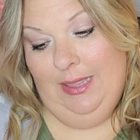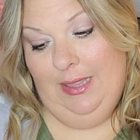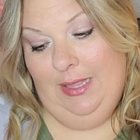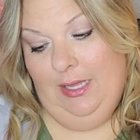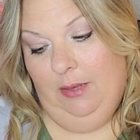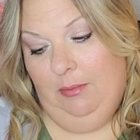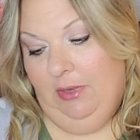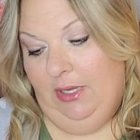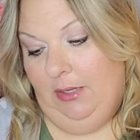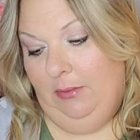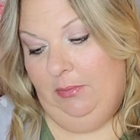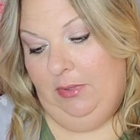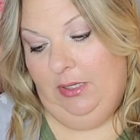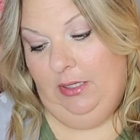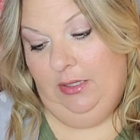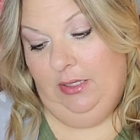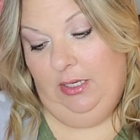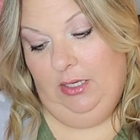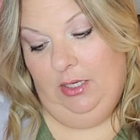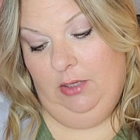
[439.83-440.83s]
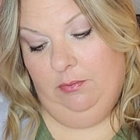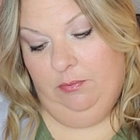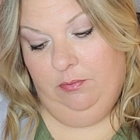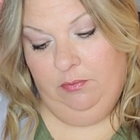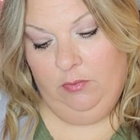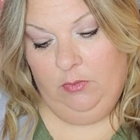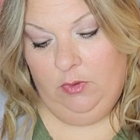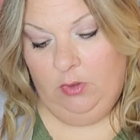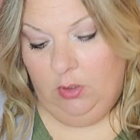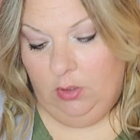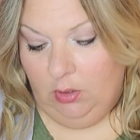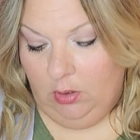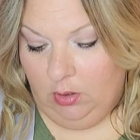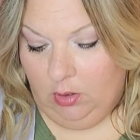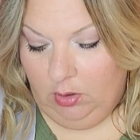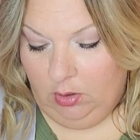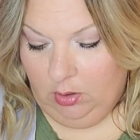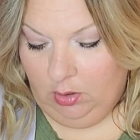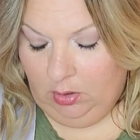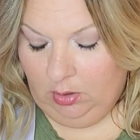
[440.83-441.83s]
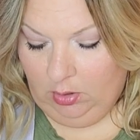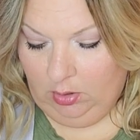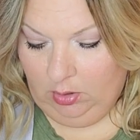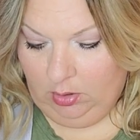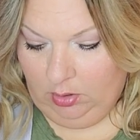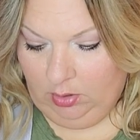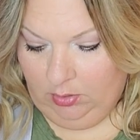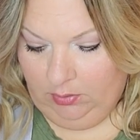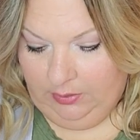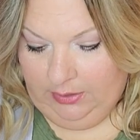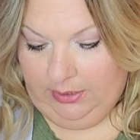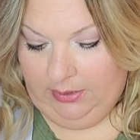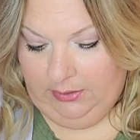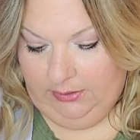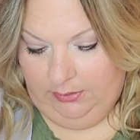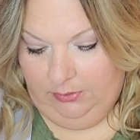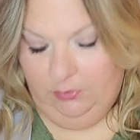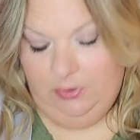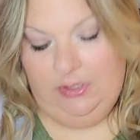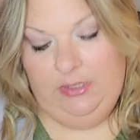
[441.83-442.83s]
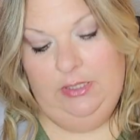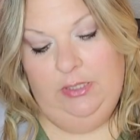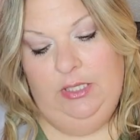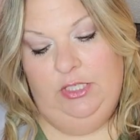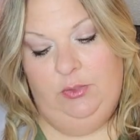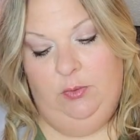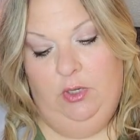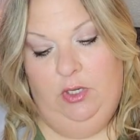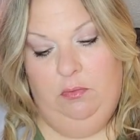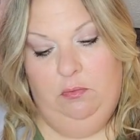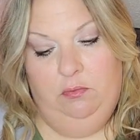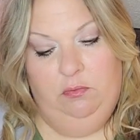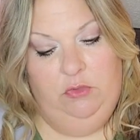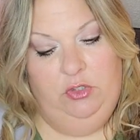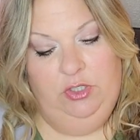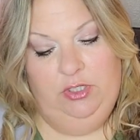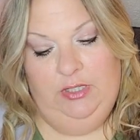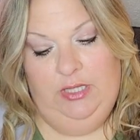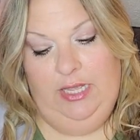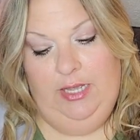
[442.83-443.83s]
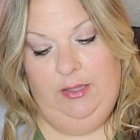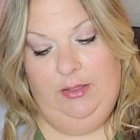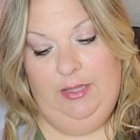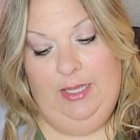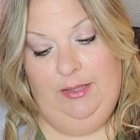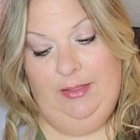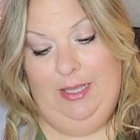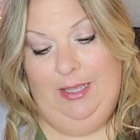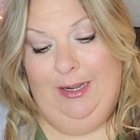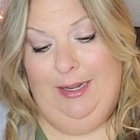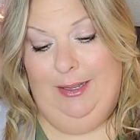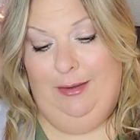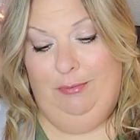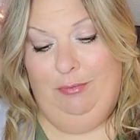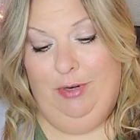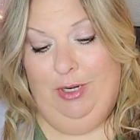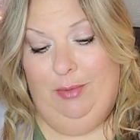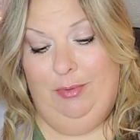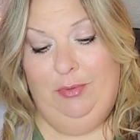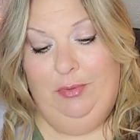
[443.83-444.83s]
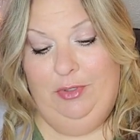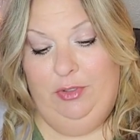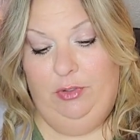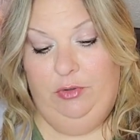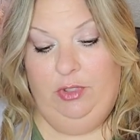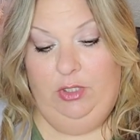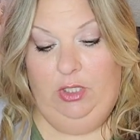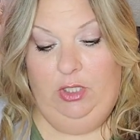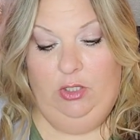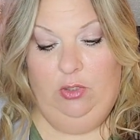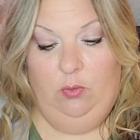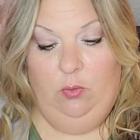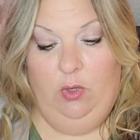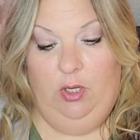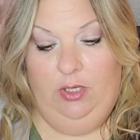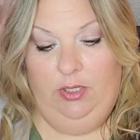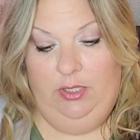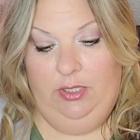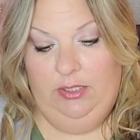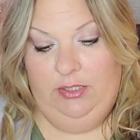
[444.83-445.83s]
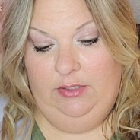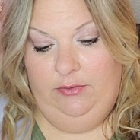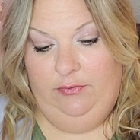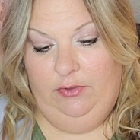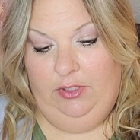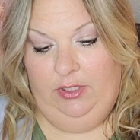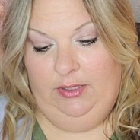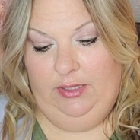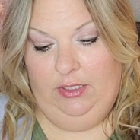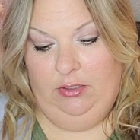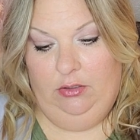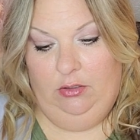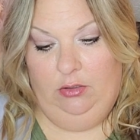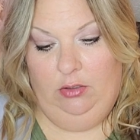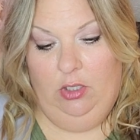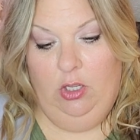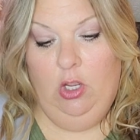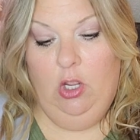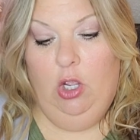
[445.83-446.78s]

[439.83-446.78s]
that might be the yep that's what's in this one. Just that and that and that. And I probably only needed one because I feel like that'll...